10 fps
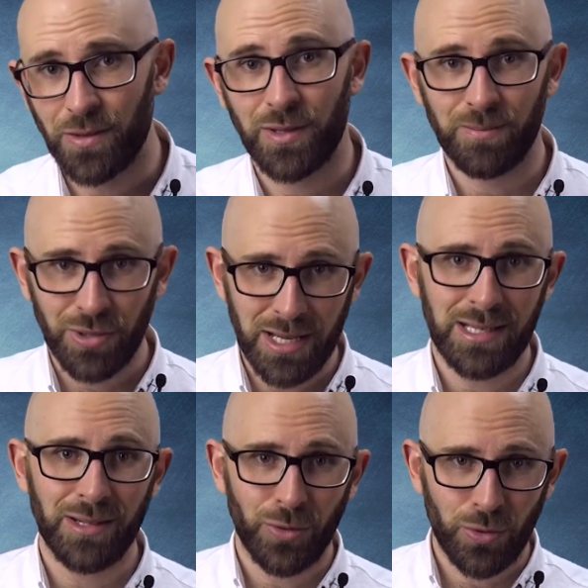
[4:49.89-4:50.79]
of
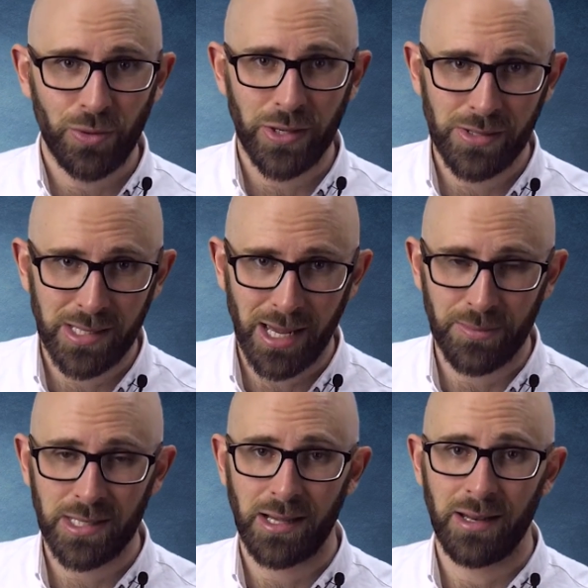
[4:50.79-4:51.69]
completing all those
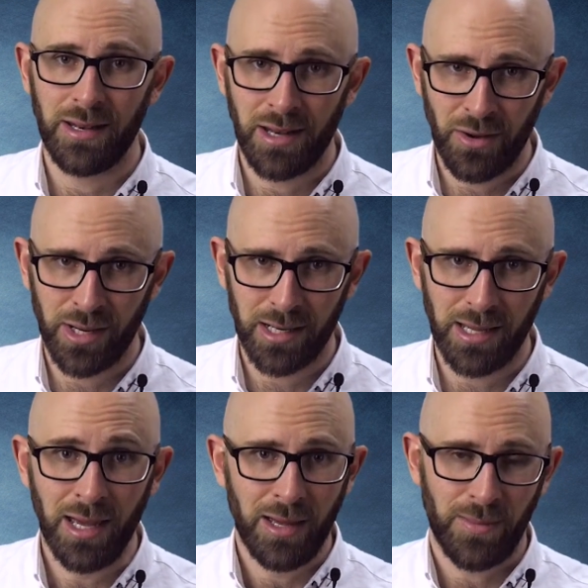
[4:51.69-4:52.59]
steps
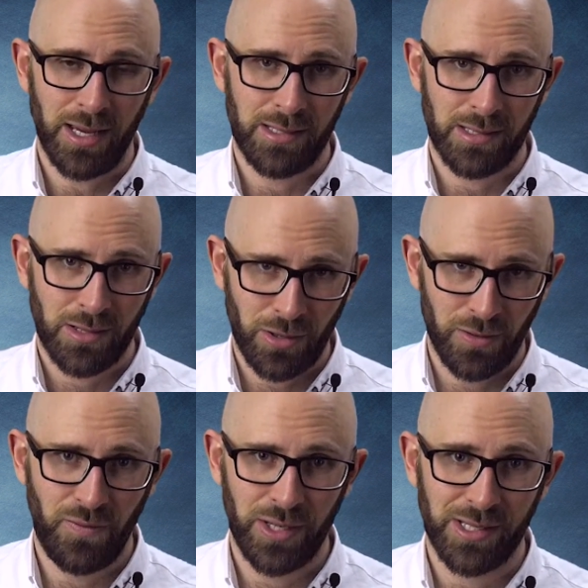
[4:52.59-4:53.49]
unknowingly makes us
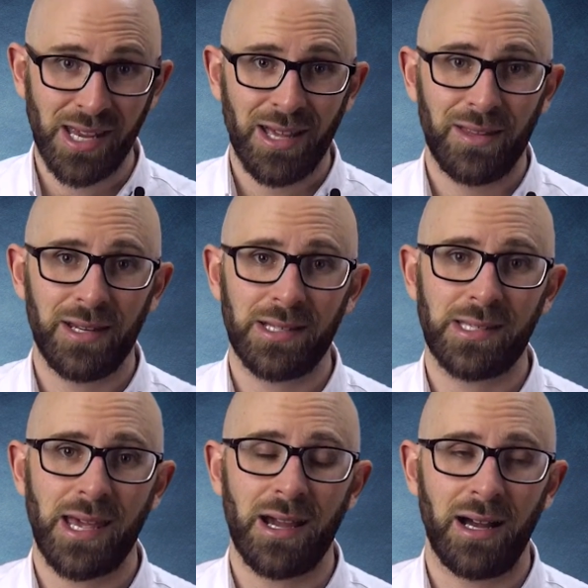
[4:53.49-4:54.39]
confident that
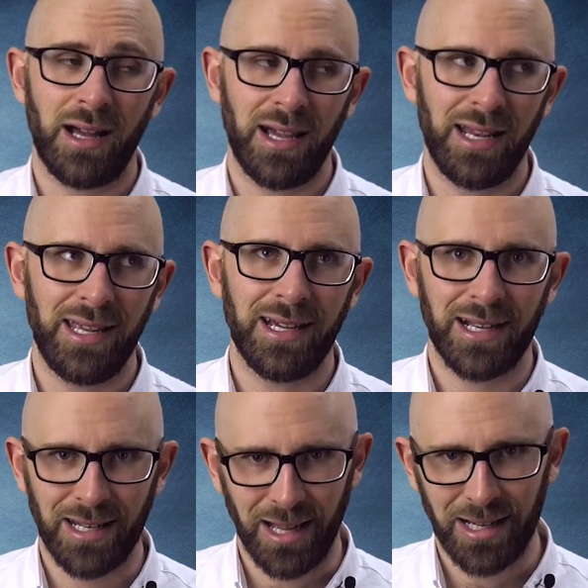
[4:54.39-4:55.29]
it's a highly
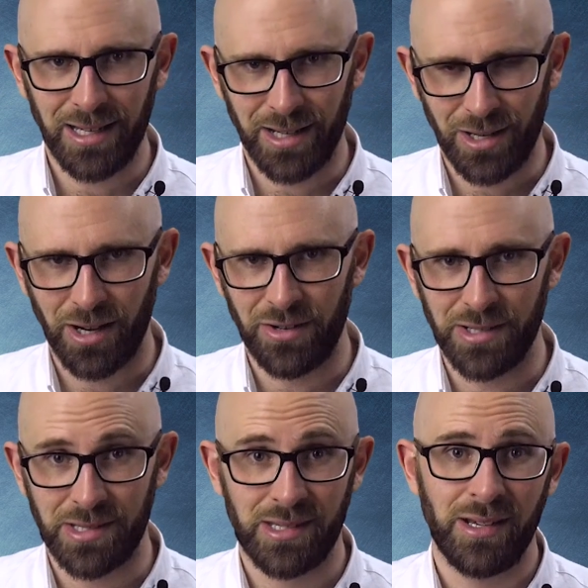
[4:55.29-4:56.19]
unlikely
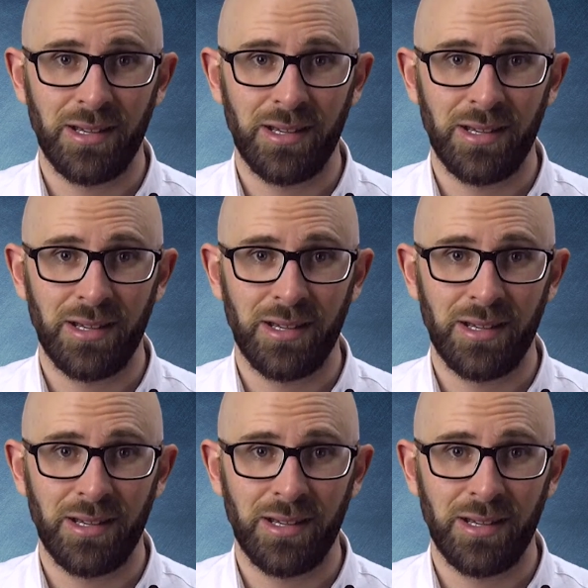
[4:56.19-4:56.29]
occurrence.